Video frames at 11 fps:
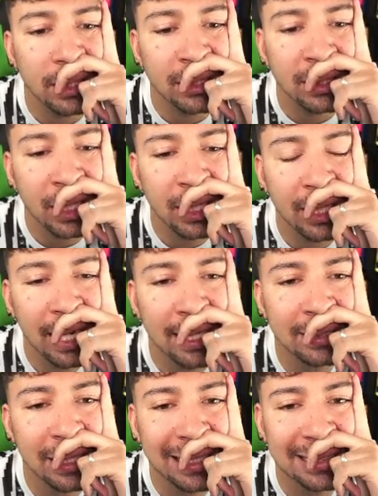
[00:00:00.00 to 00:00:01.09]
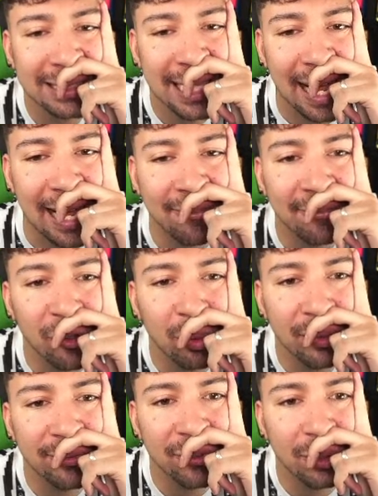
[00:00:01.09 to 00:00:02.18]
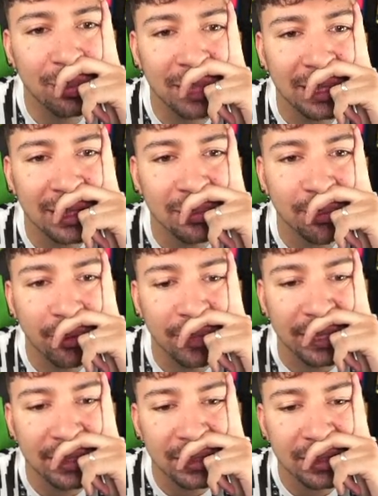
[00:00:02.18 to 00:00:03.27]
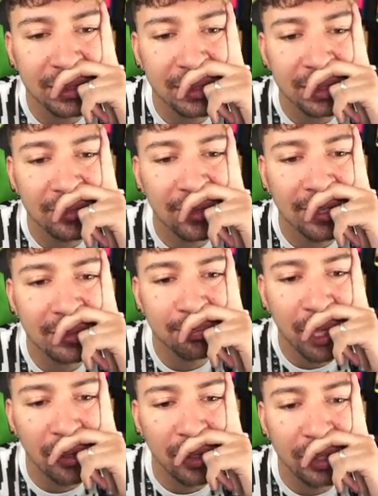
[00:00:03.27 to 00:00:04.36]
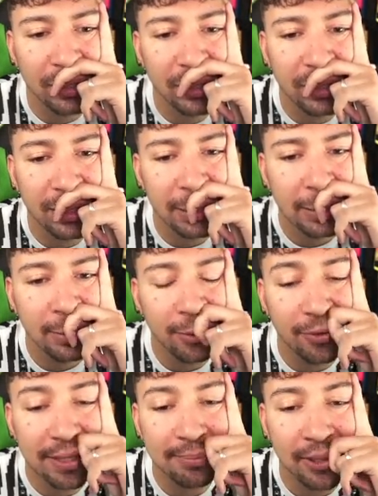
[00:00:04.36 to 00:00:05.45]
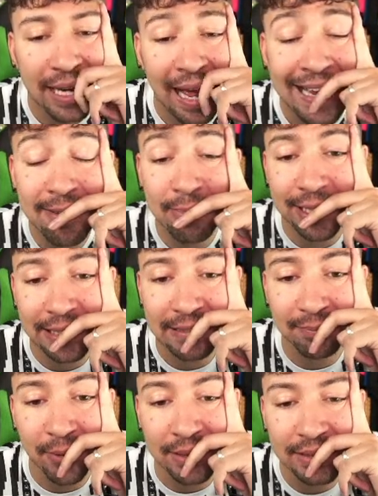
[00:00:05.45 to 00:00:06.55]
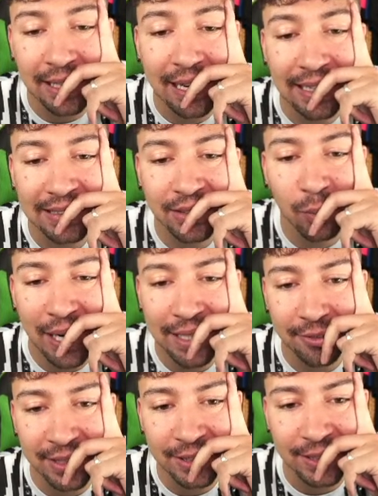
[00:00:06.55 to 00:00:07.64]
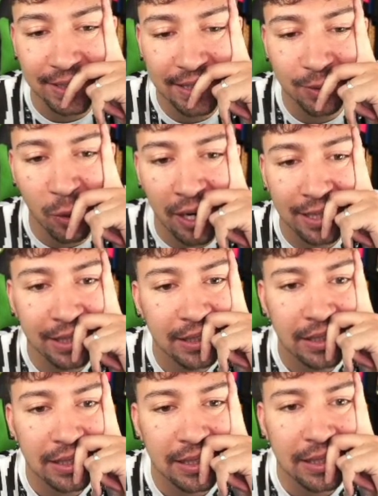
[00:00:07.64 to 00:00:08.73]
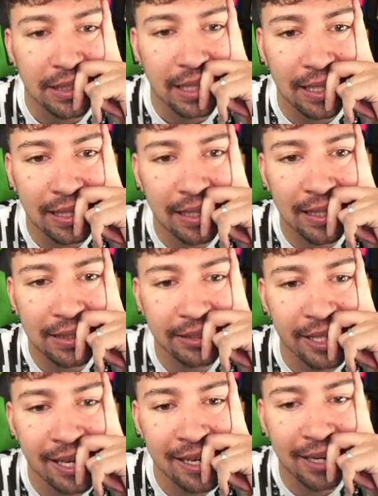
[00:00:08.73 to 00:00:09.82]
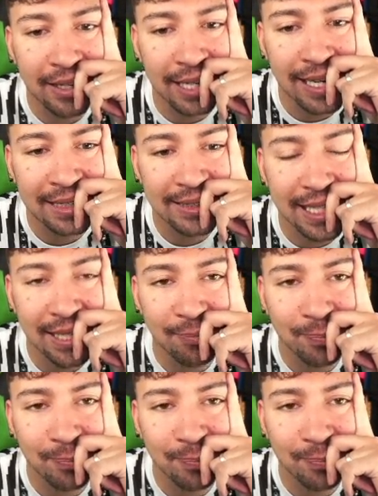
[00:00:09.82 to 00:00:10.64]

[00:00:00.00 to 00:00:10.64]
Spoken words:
So Eze is there, 4.4 predicted points. Where's Bowen? 3.8 predicted points. It's an away fixture, that's why. Yeah, all right, Eze.